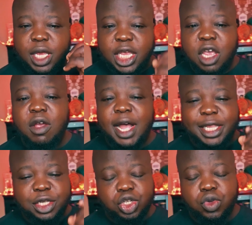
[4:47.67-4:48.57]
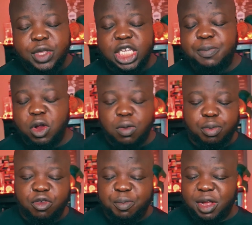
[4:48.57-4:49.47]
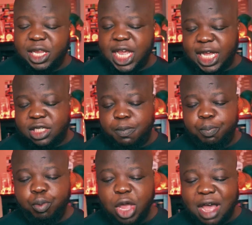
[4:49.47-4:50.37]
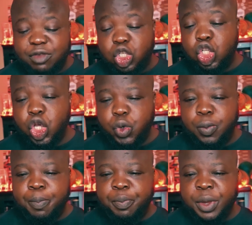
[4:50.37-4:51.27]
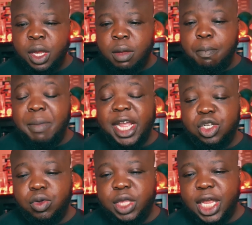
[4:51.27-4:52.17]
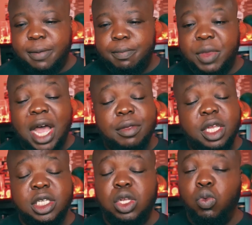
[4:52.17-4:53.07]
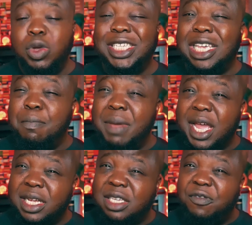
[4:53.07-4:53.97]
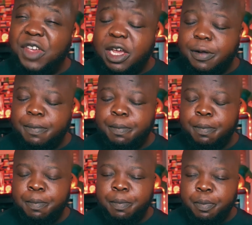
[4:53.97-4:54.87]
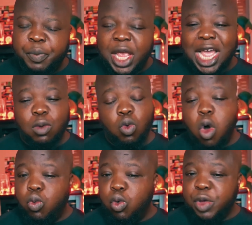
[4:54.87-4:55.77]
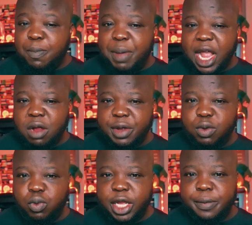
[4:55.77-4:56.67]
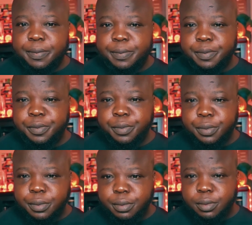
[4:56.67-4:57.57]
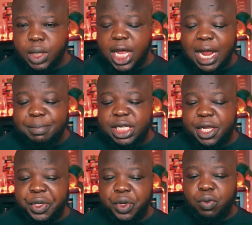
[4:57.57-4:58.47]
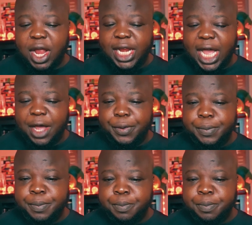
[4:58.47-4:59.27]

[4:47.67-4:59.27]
Here at the Truth is Barrel Proof podcast, we have two major things. How does the whiskey make us feel? And what will we pair it with? And I'm telling you right now,